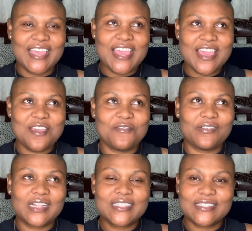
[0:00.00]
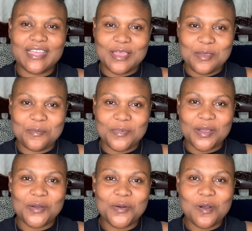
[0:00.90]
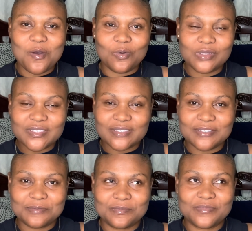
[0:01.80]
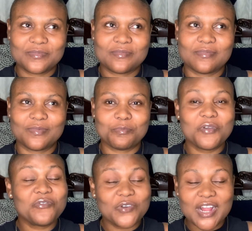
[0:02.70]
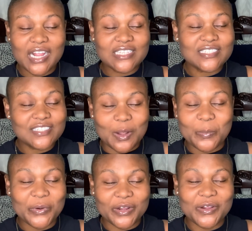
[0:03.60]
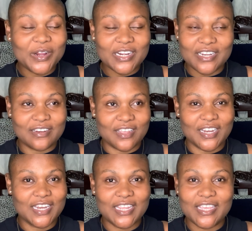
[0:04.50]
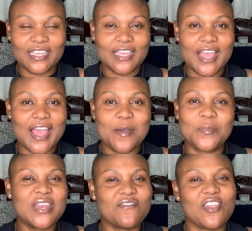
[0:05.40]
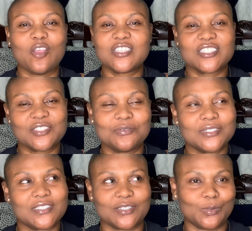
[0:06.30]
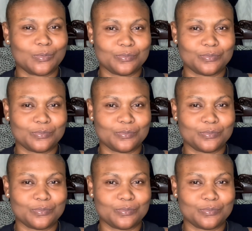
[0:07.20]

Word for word: every time i go out before I stopped recording the other day, me never used to so.